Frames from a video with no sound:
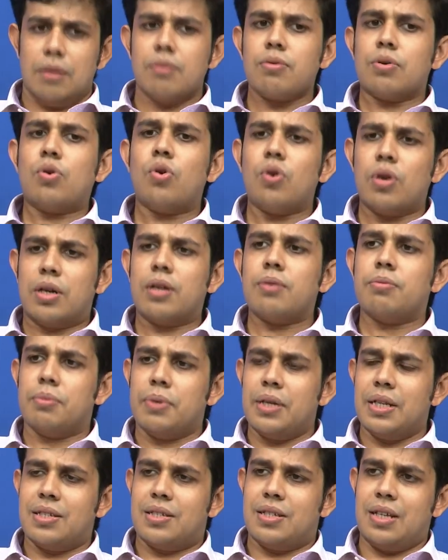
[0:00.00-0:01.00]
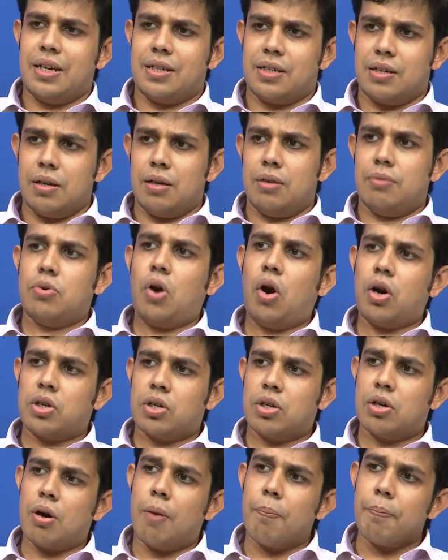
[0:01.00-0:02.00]
cold means that not
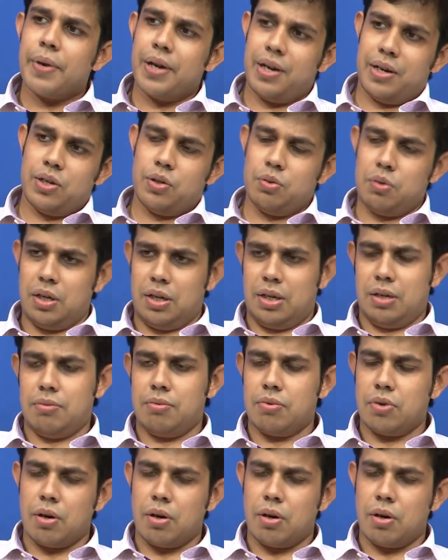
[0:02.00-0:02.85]
compared to the